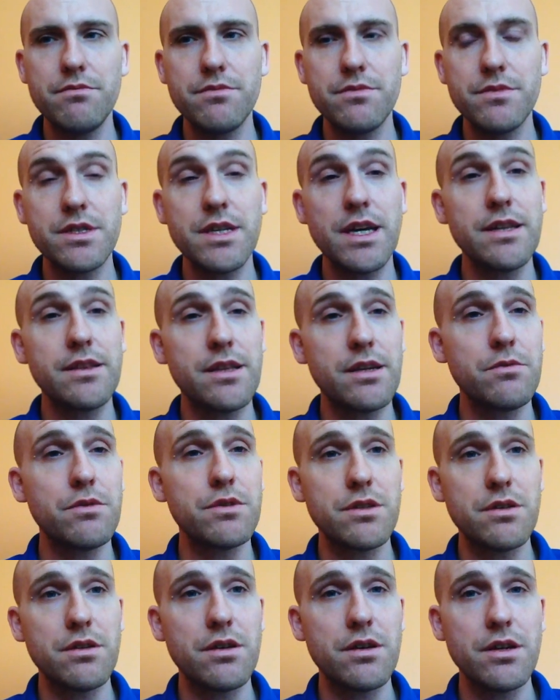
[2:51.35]
said there
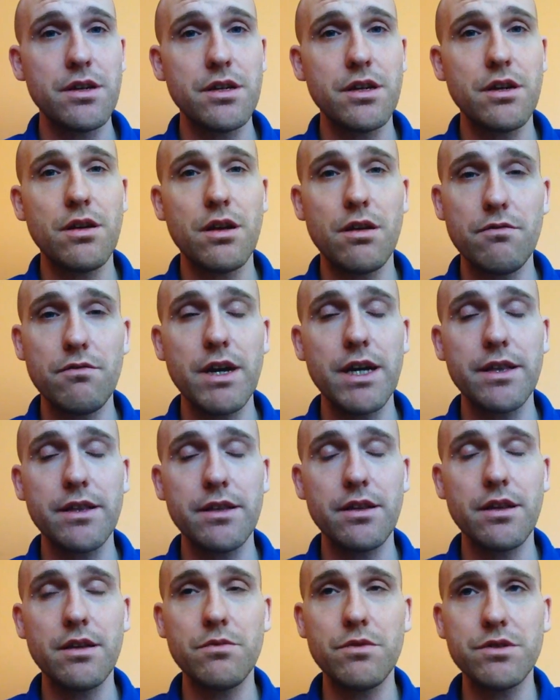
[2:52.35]
was and I read
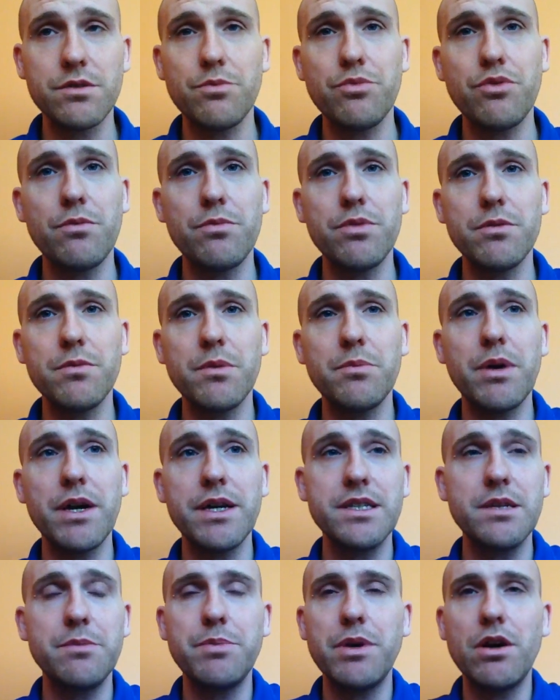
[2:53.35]
that there was a problem at
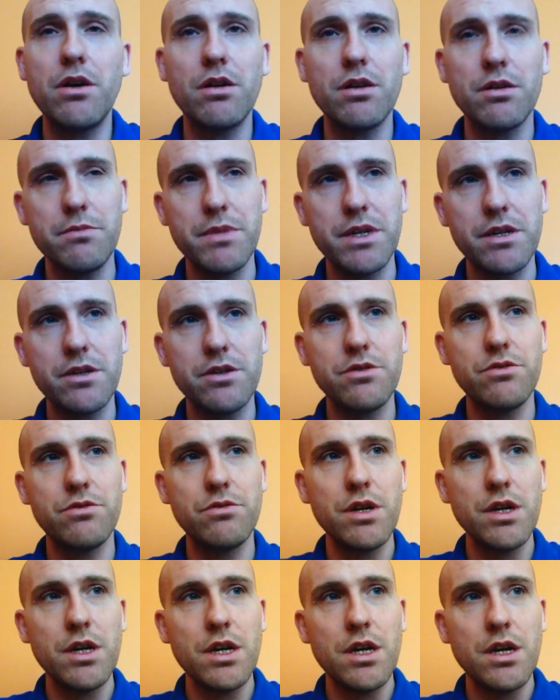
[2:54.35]
Paisley Park and
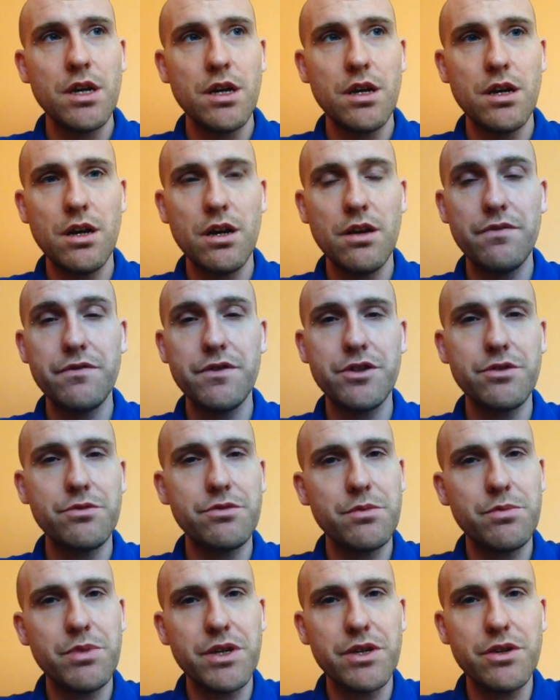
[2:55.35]
medical officials
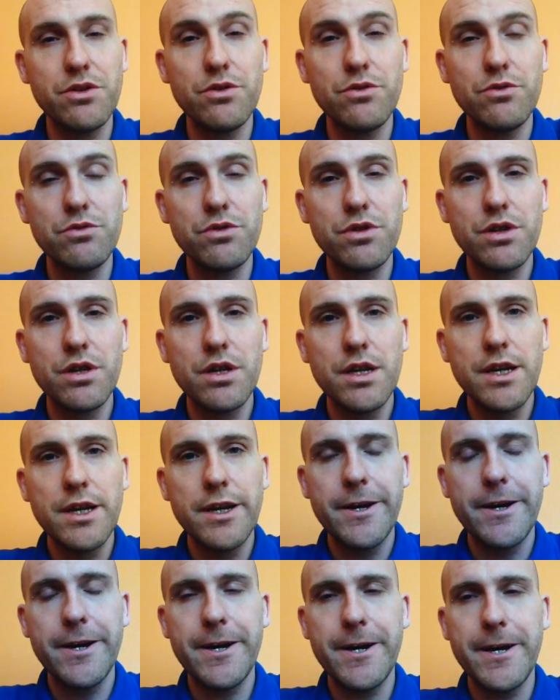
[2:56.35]
had been called,
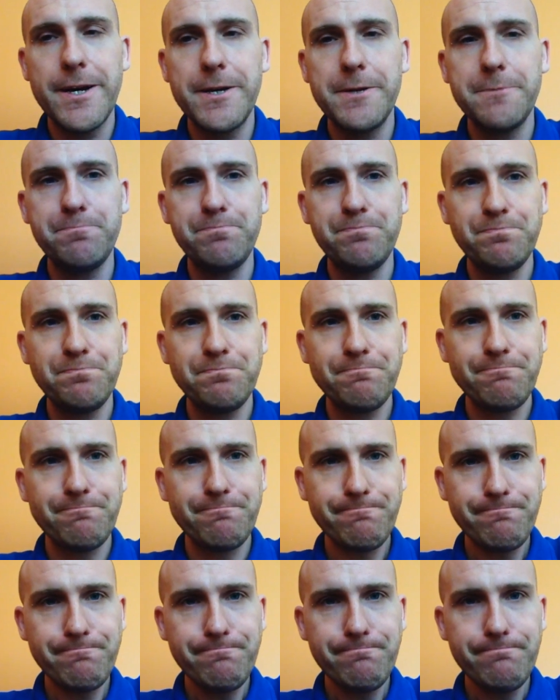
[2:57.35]
I
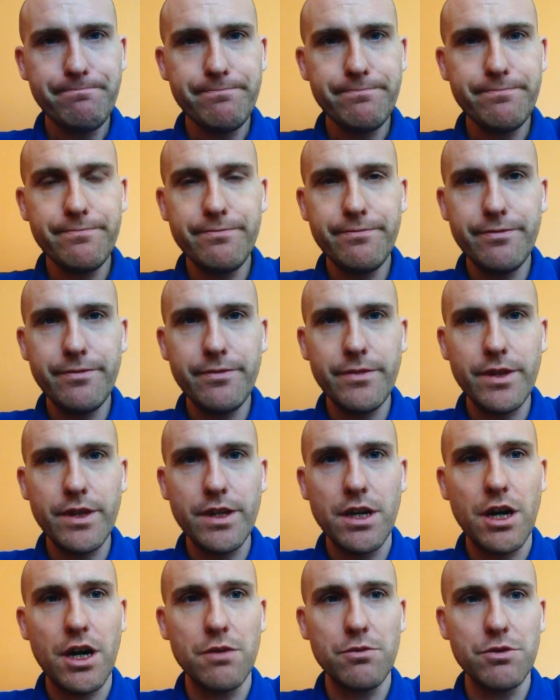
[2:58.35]

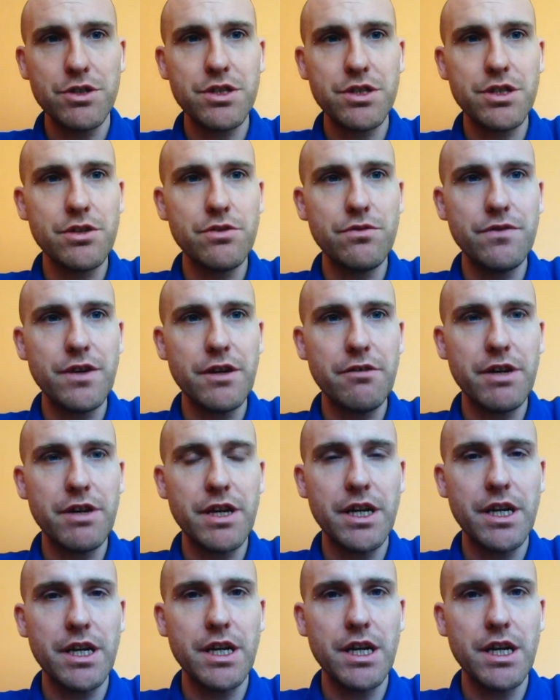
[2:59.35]
was still very,